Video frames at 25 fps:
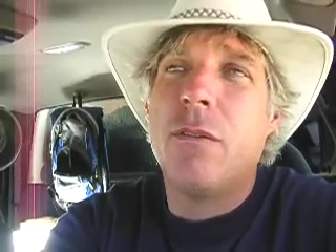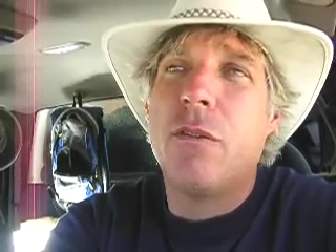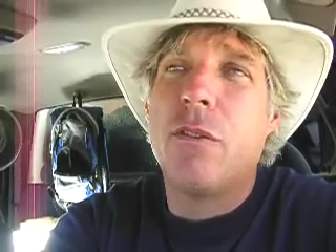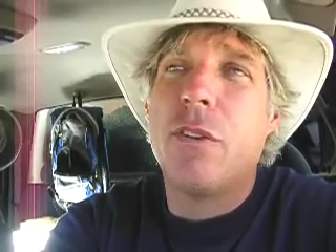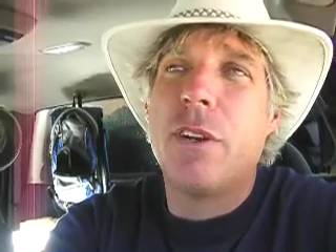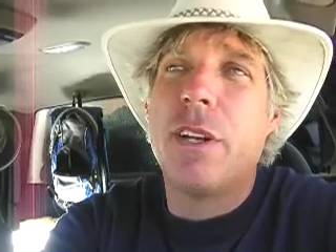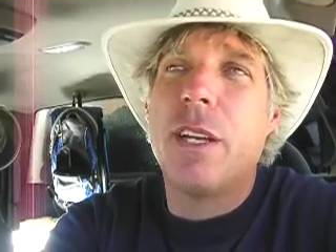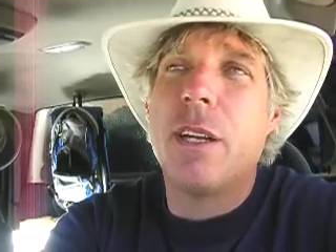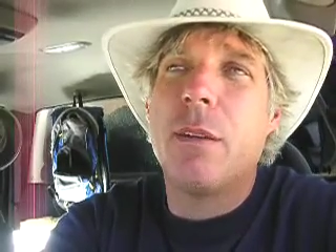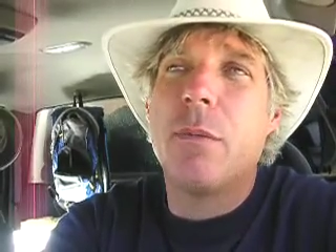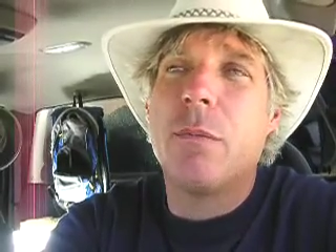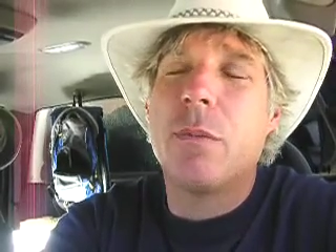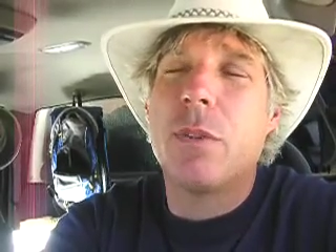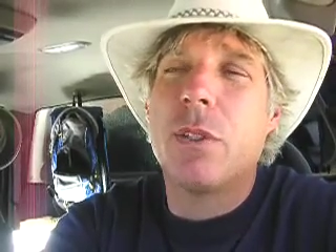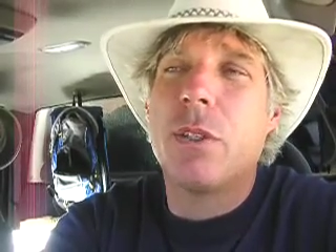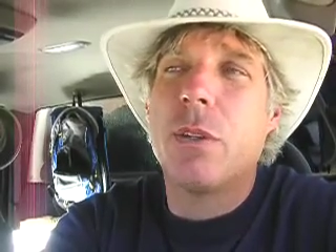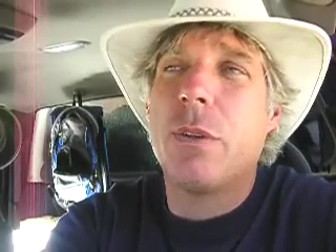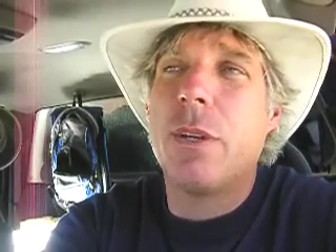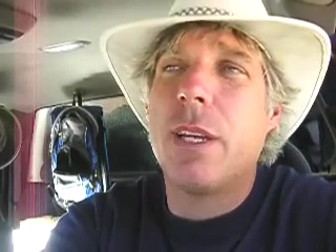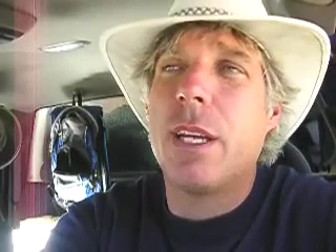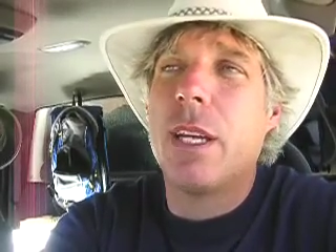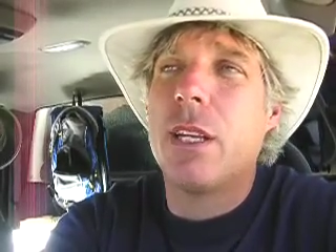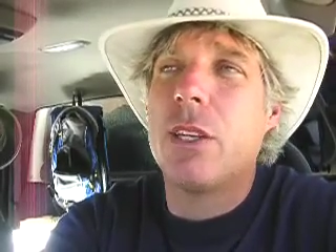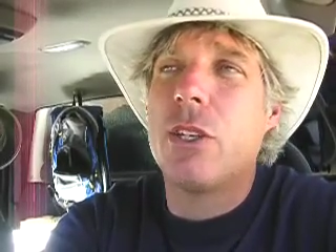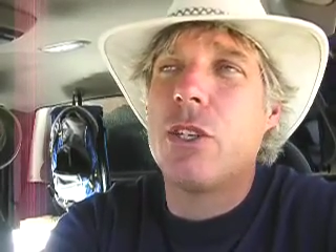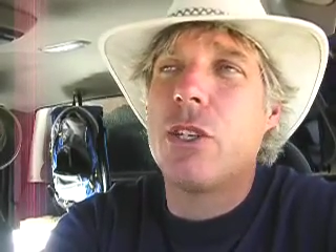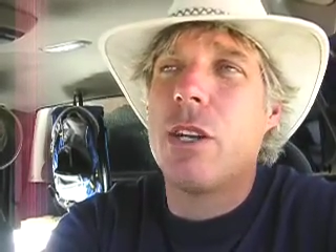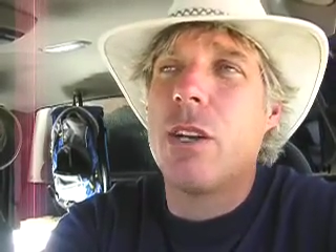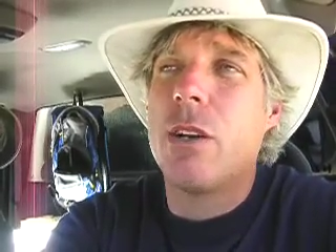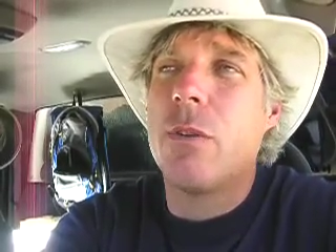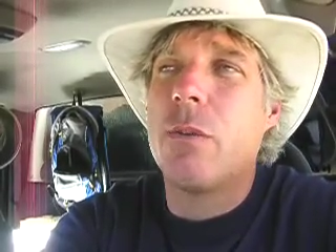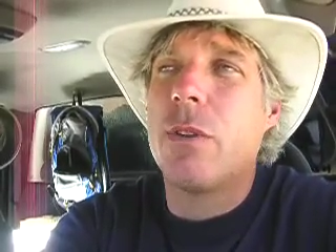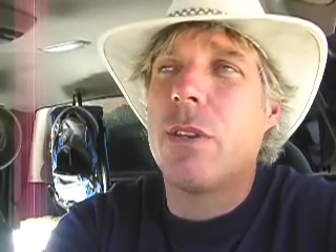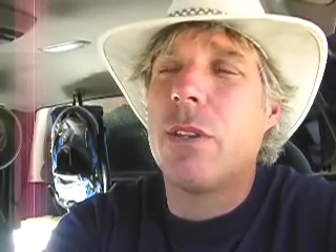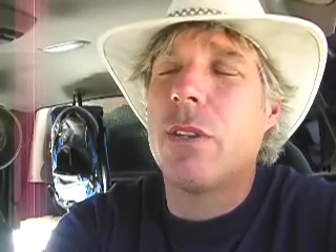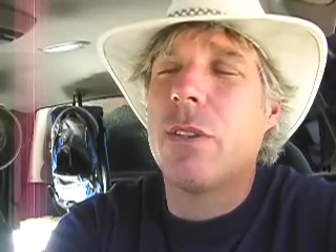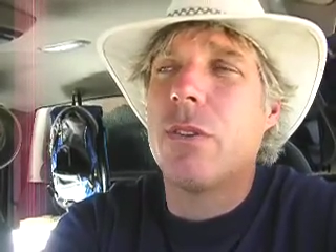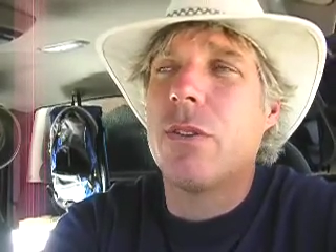for him so he can share it
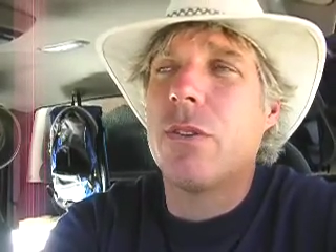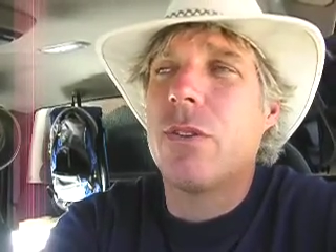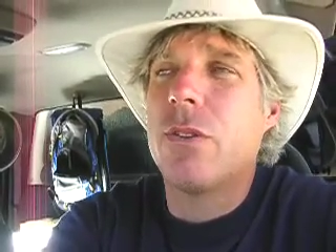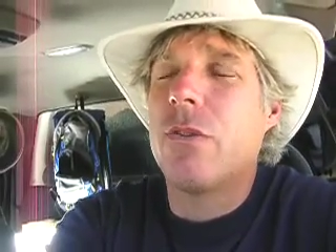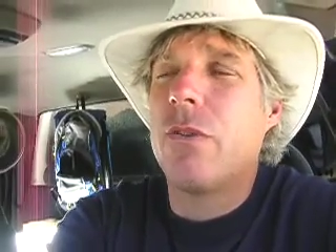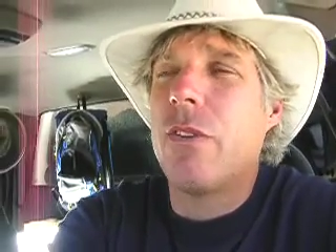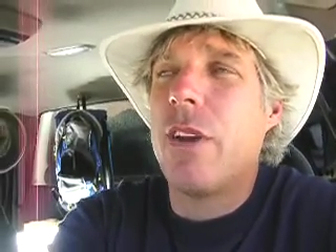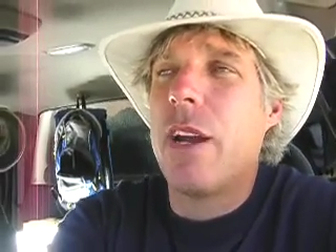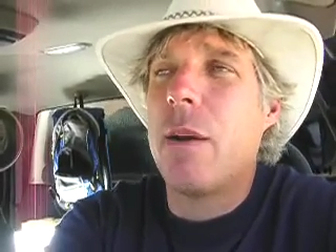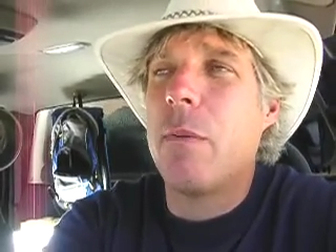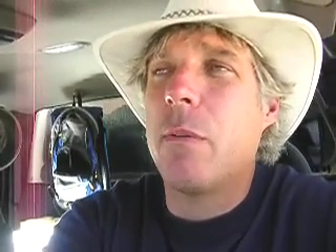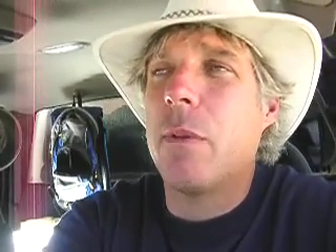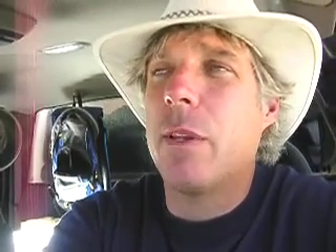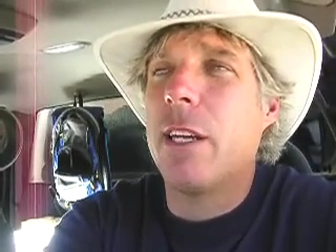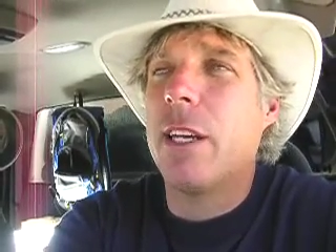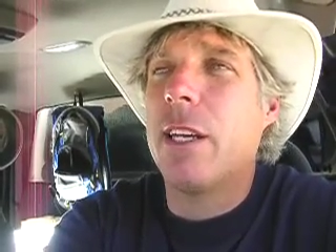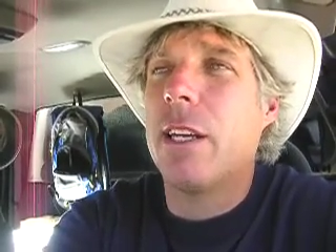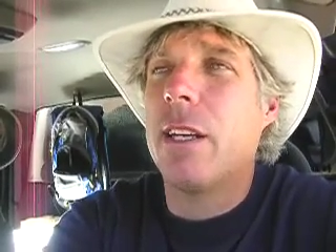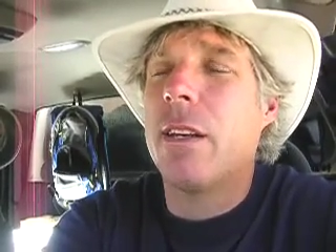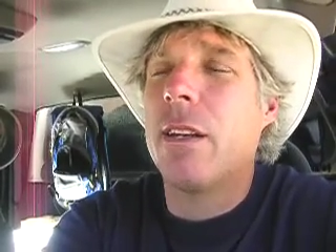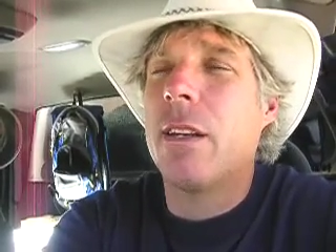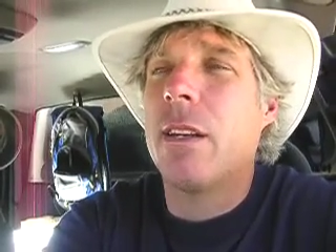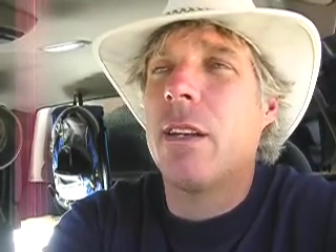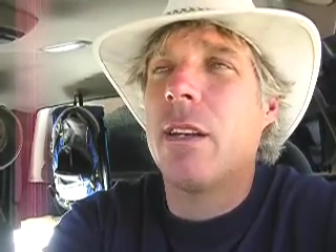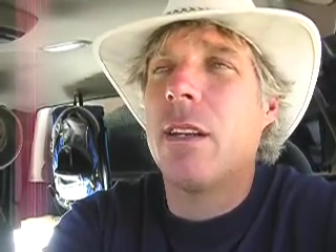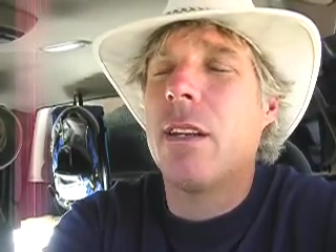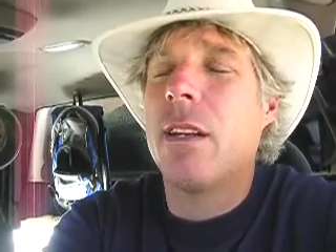with his family and